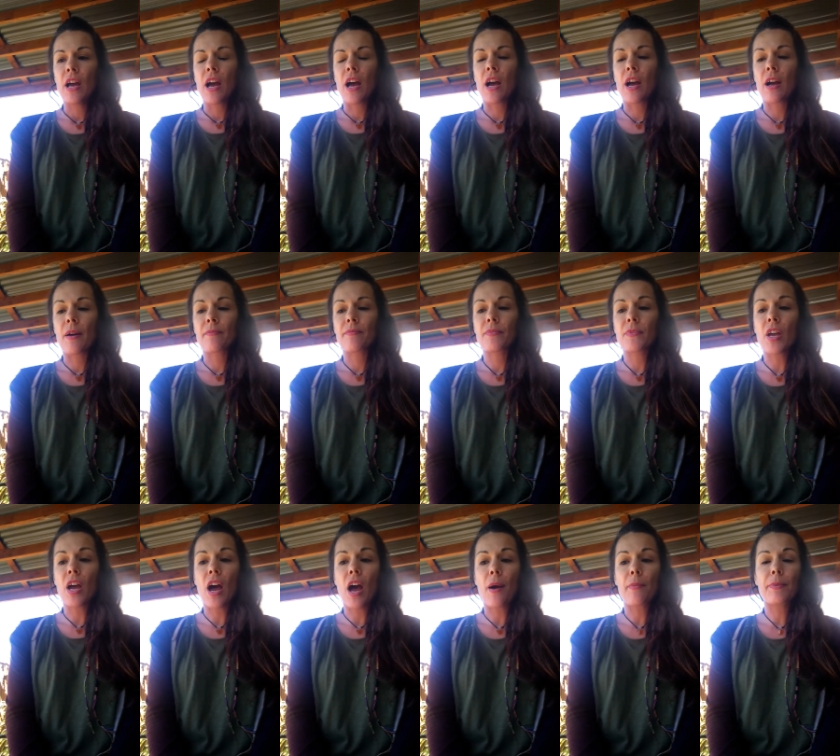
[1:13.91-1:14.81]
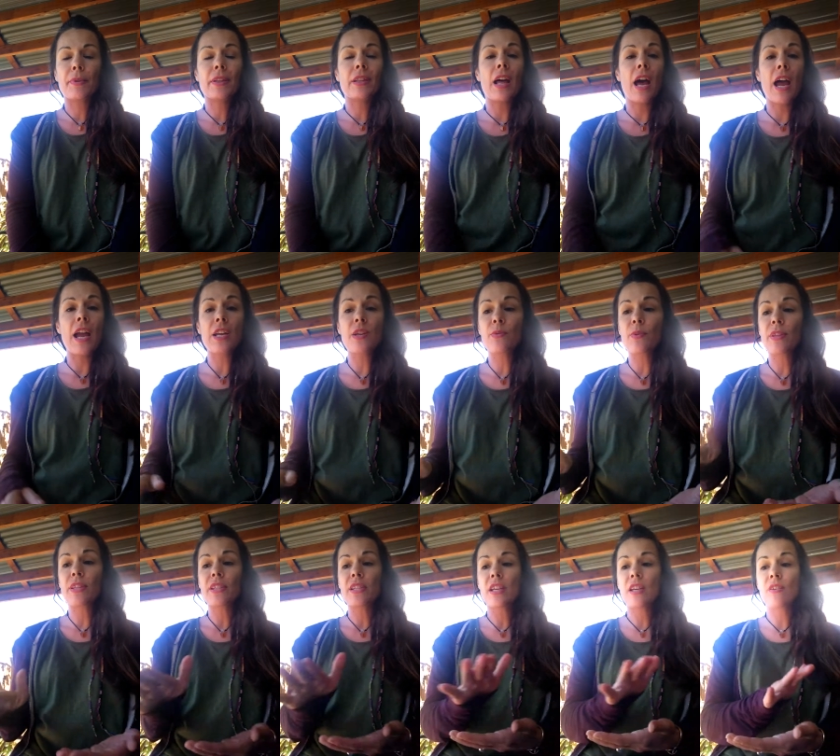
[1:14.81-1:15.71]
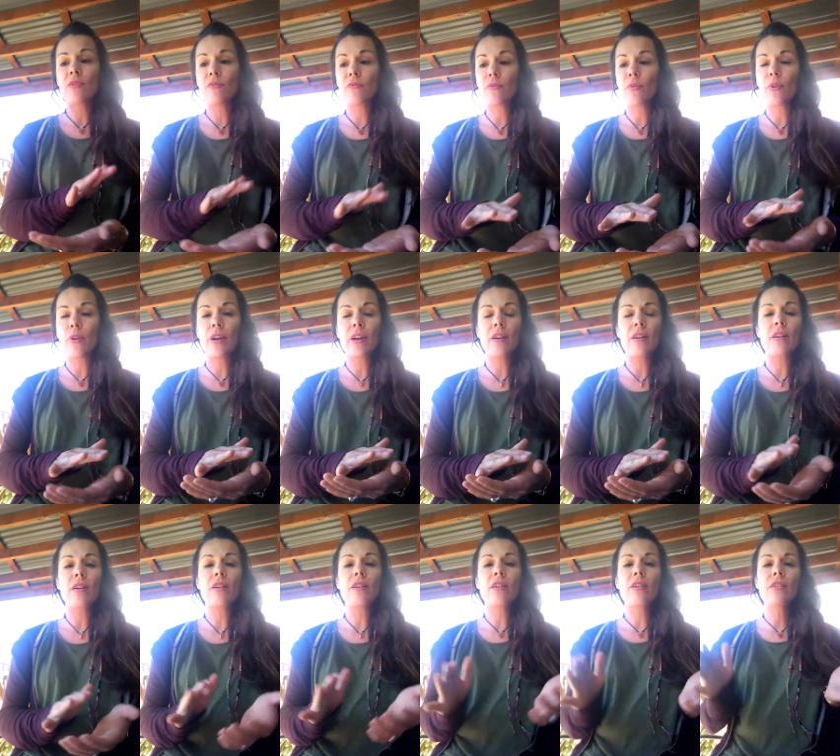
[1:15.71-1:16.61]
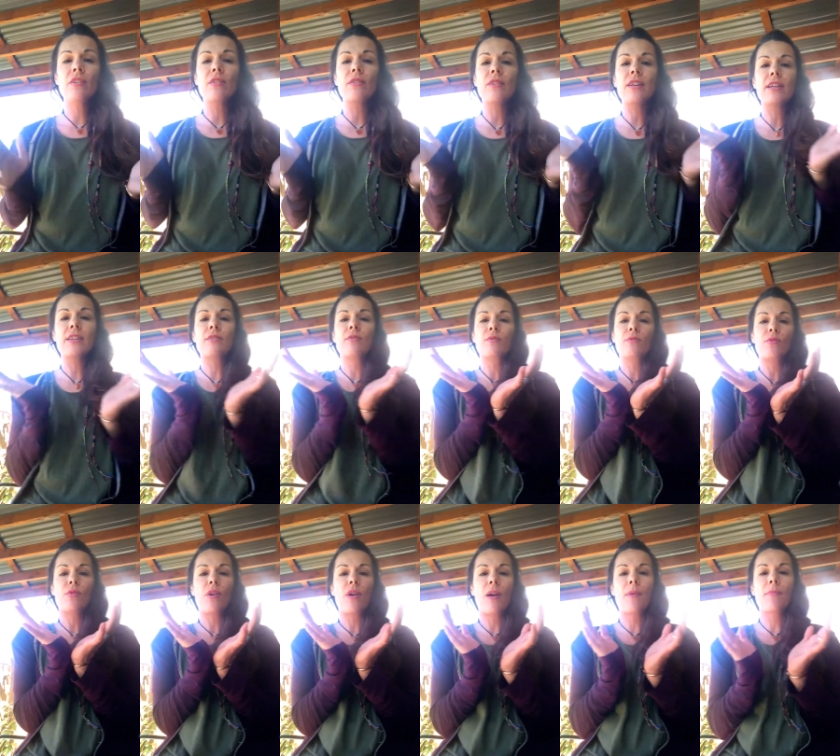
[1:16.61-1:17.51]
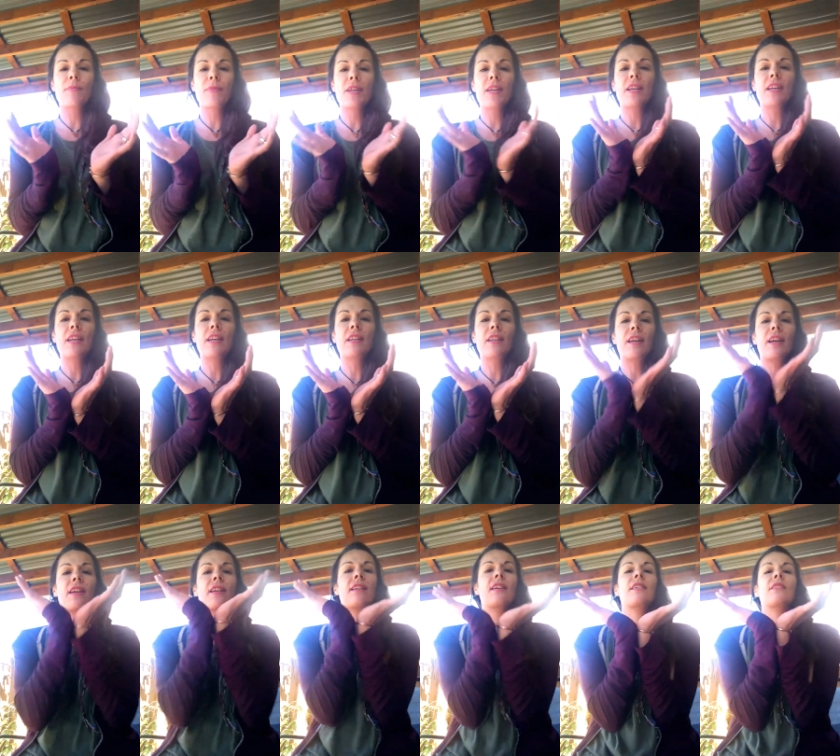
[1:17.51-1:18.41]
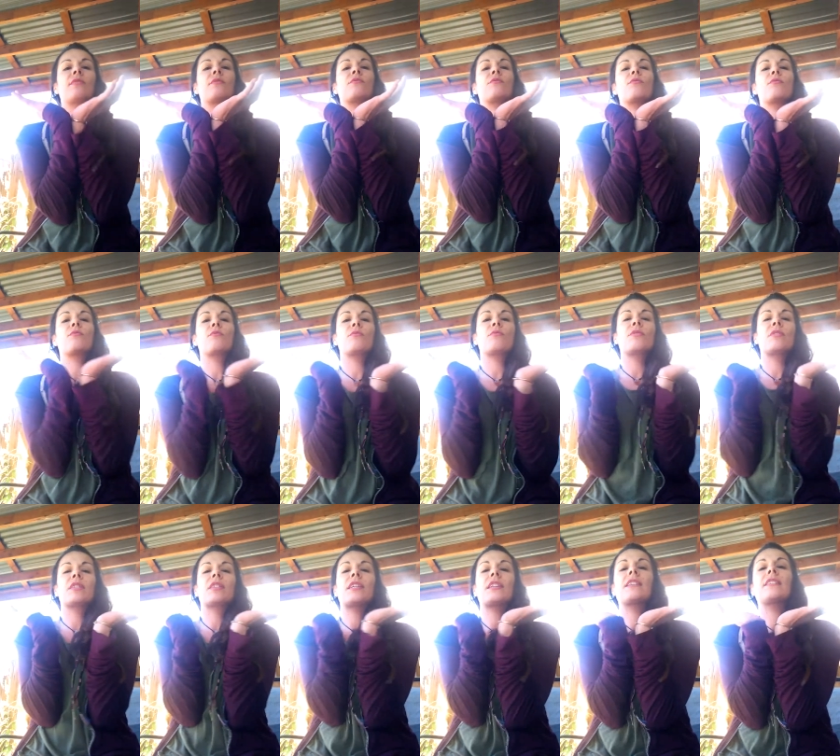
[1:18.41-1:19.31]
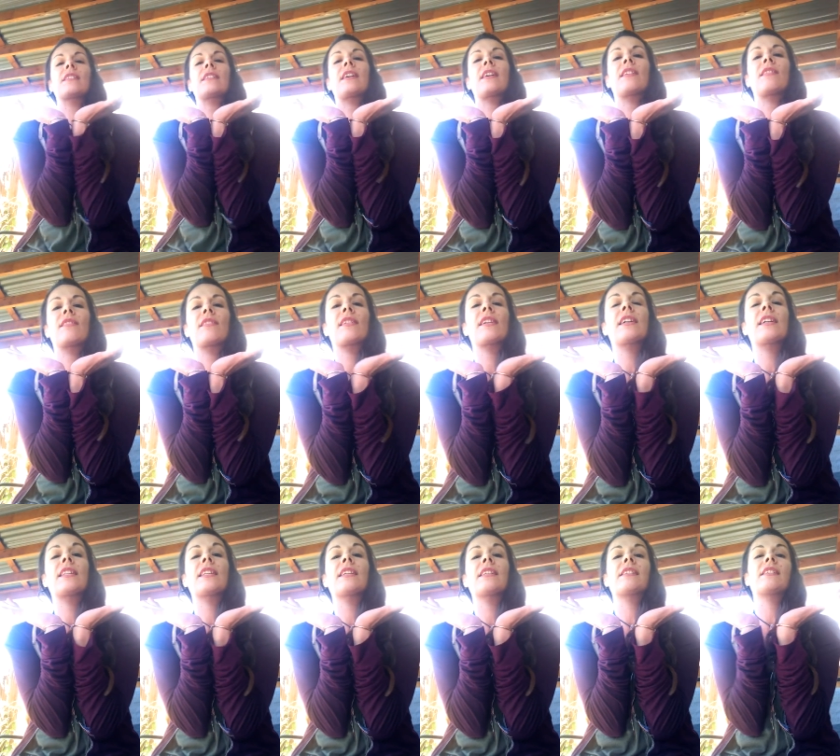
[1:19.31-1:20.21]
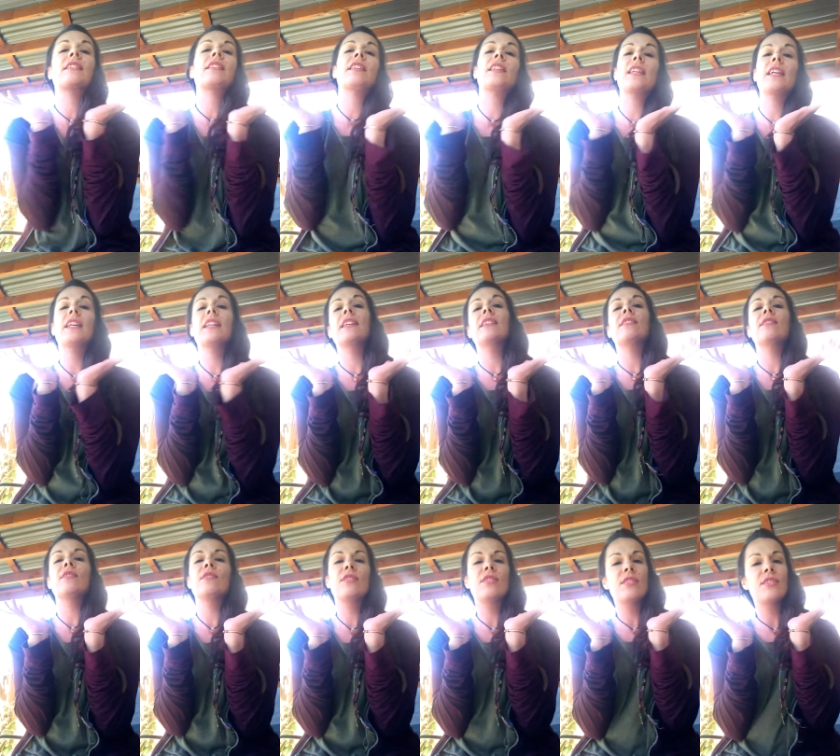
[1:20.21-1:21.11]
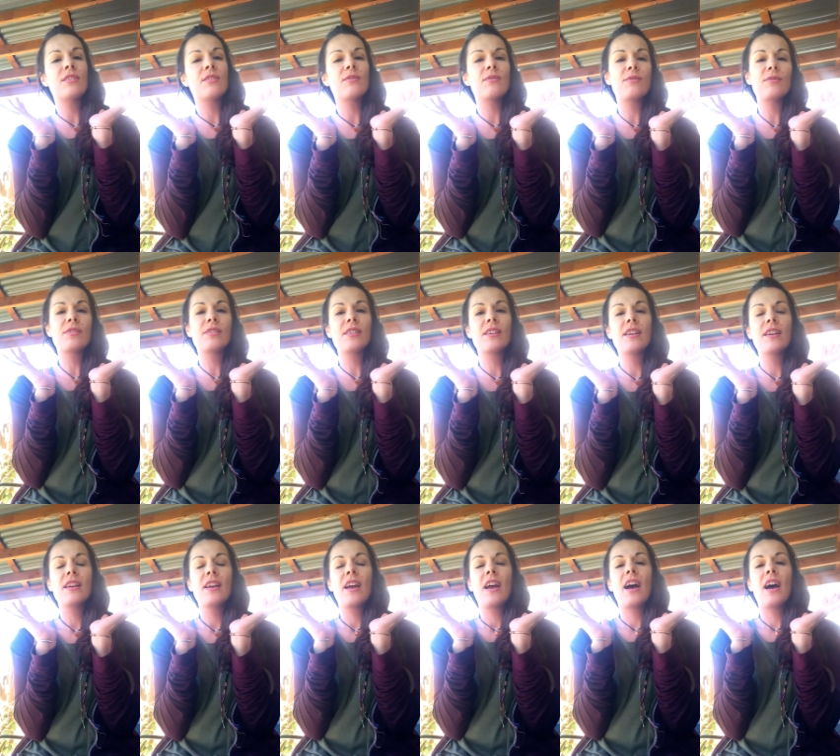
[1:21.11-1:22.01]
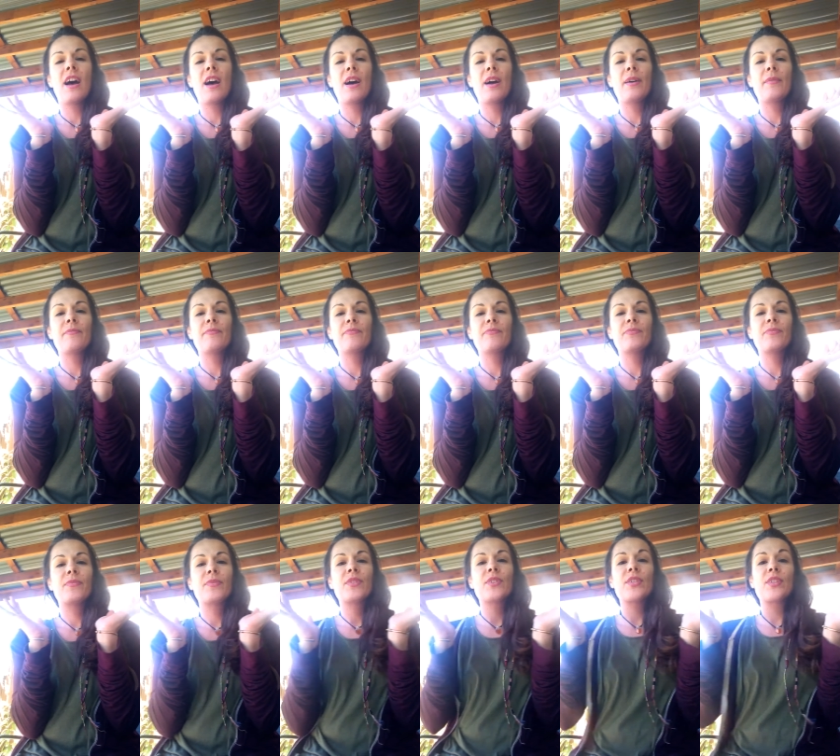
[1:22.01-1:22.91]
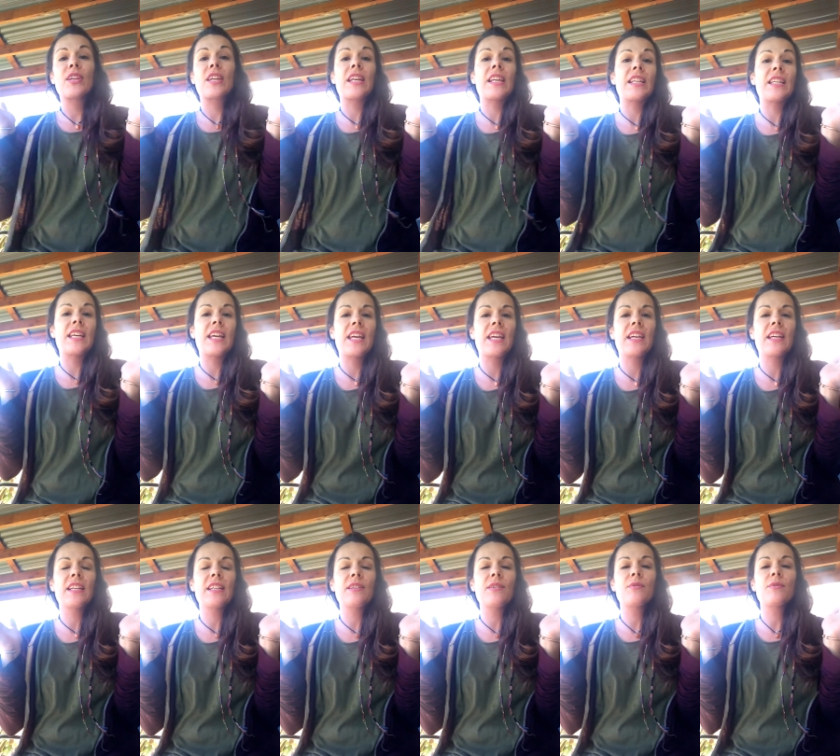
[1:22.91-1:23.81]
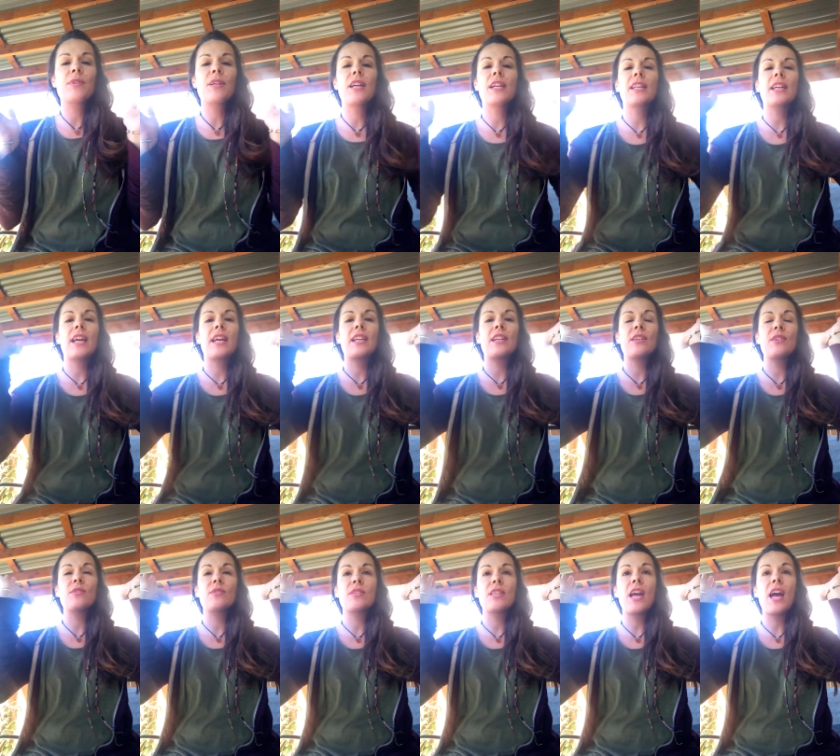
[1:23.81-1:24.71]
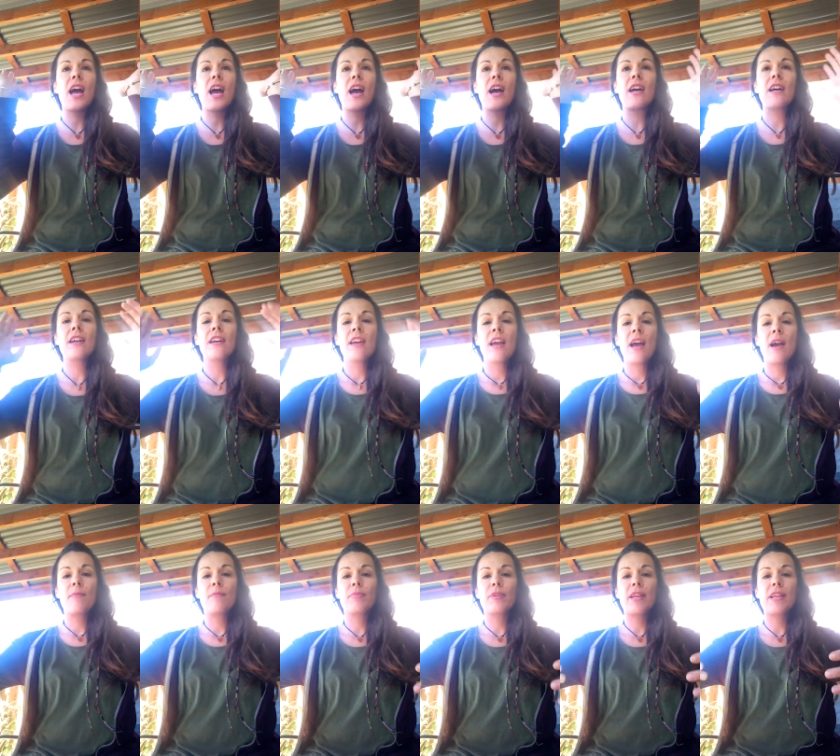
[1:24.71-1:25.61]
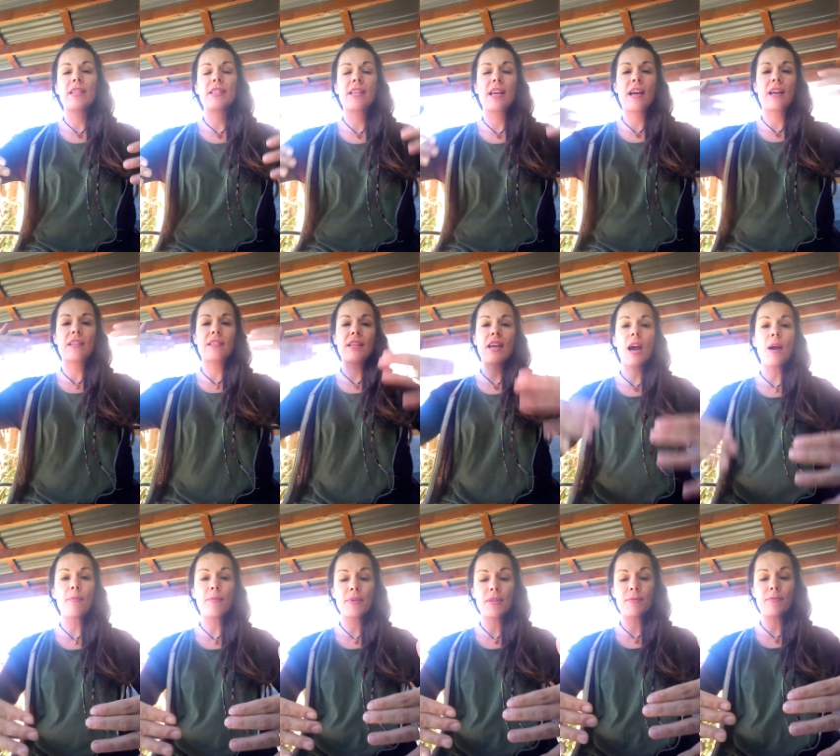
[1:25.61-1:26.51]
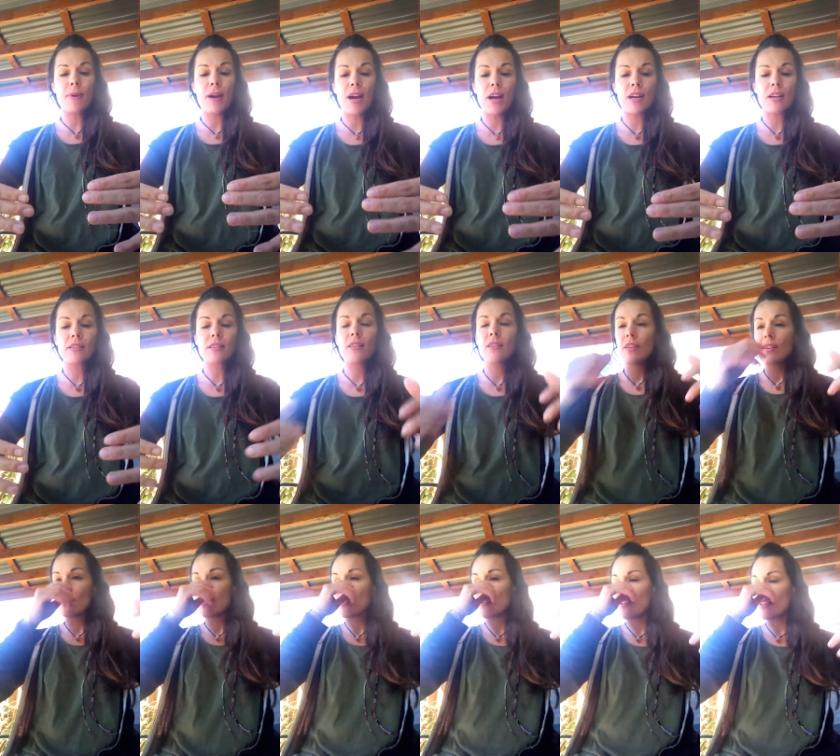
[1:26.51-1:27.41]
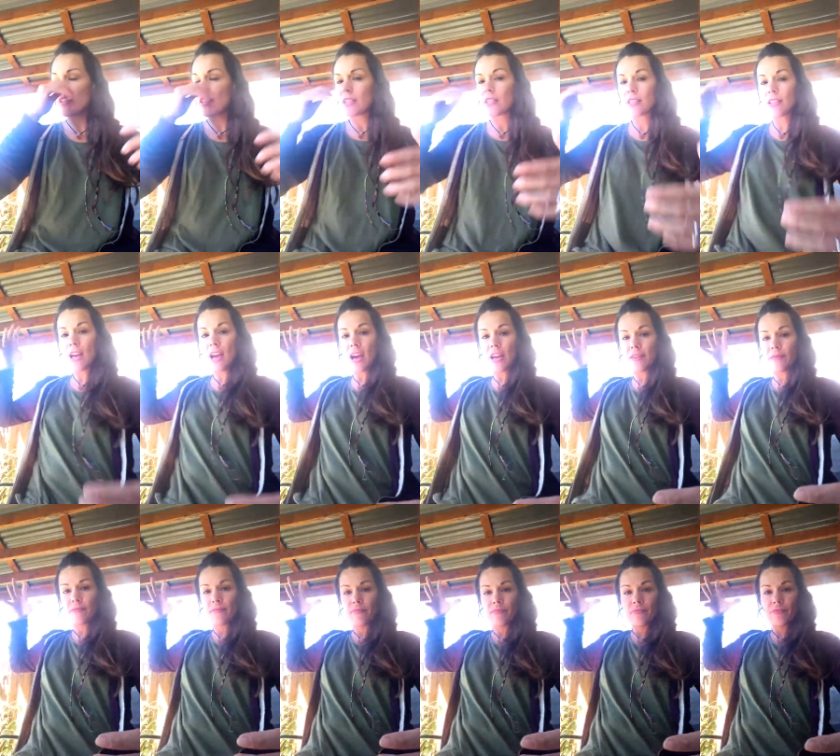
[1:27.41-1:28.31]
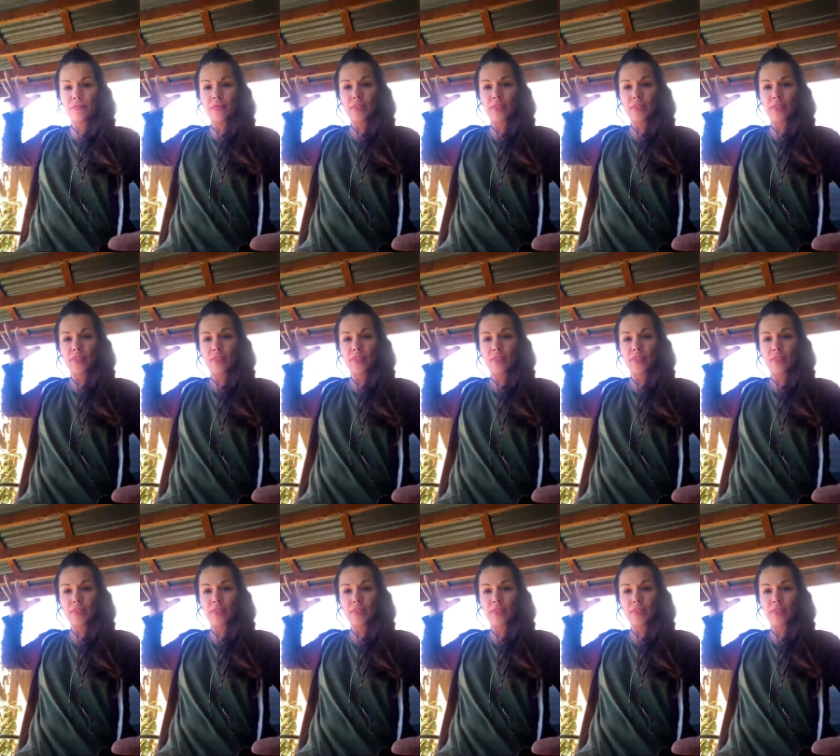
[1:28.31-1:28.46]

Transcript: um, top lined with tin foil. You know, like those, I'm thinking kind of like those old things that kind of look like this and the ladies used to use um, to get a tan. Well, I'd kind of use that and place that on top of the box so that the sun